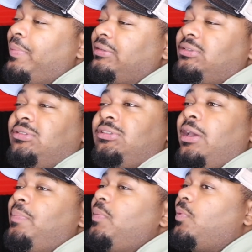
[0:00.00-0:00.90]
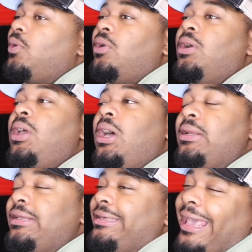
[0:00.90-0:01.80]
Basically said people are uh,
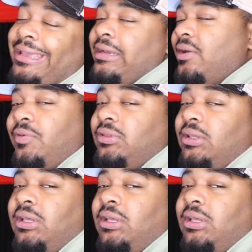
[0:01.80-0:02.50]
negating everything